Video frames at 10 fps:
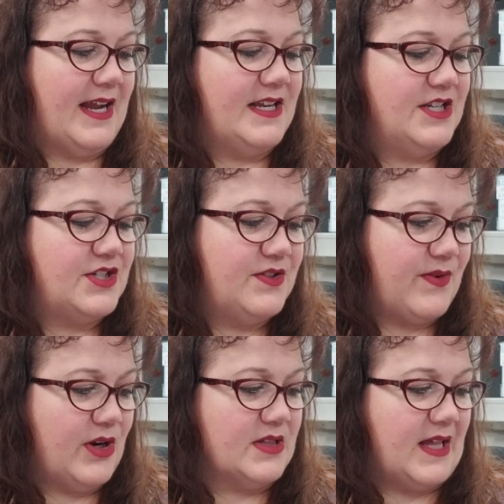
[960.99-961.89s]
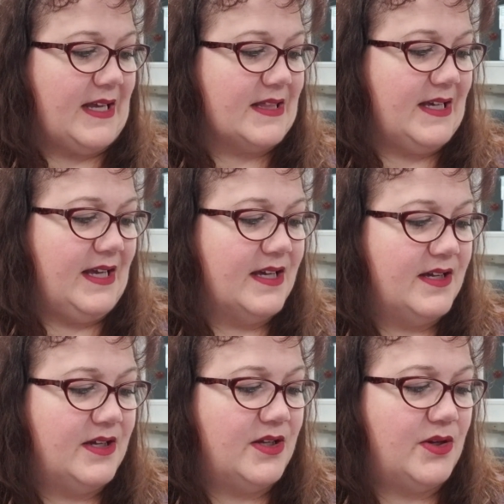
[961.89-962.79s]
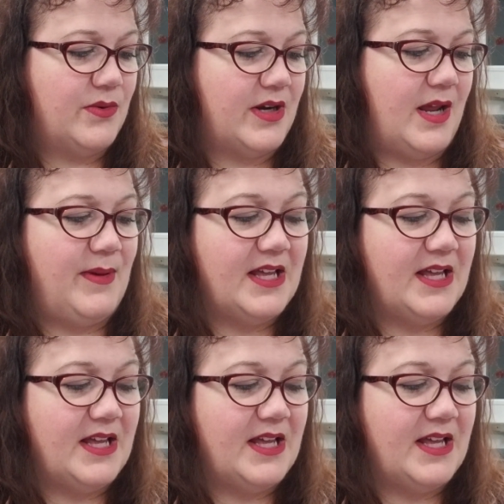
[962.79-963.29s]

condition very lightly when I'm